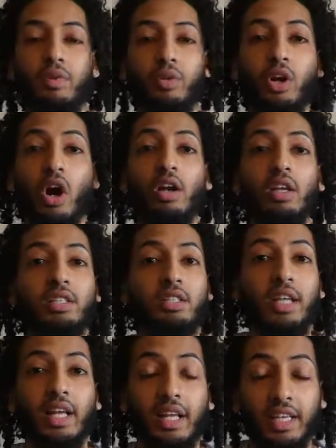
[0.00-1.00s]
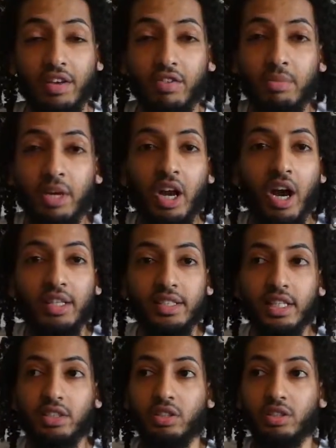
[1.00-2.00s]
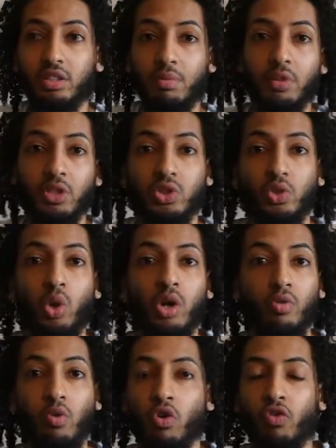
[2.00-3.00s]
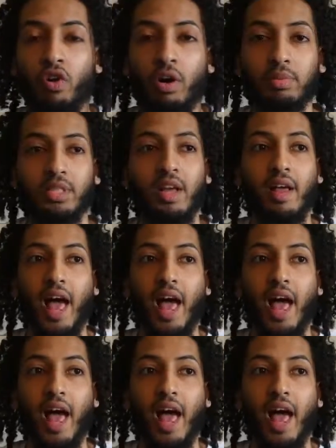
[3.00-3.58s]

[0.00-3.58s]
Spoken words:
Regardless, giving me context to some of the story of War of Realms,